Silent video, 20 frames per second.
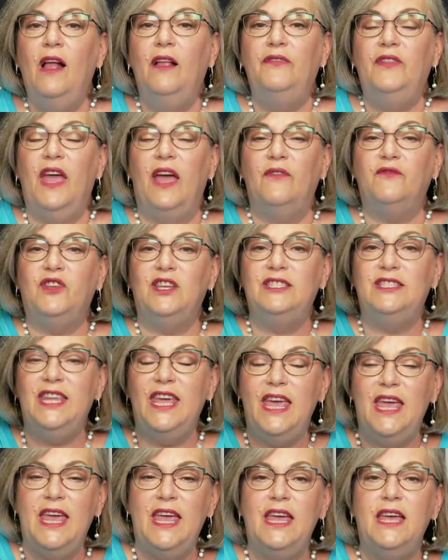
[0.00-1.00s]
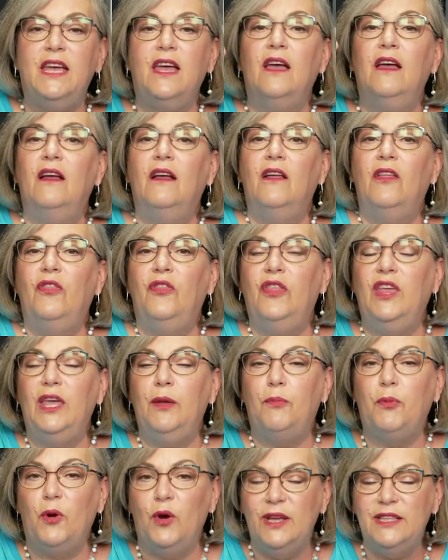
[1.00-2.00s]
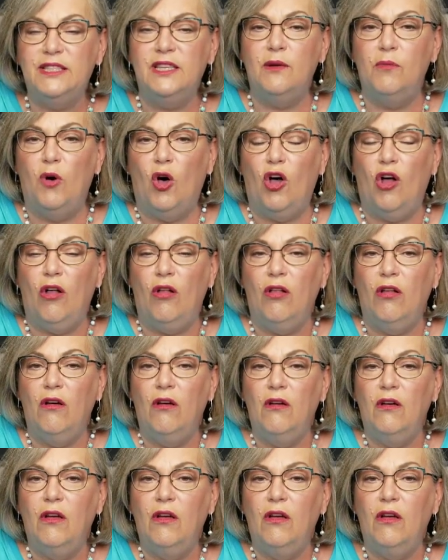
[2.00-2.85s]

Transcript: They have to take the principal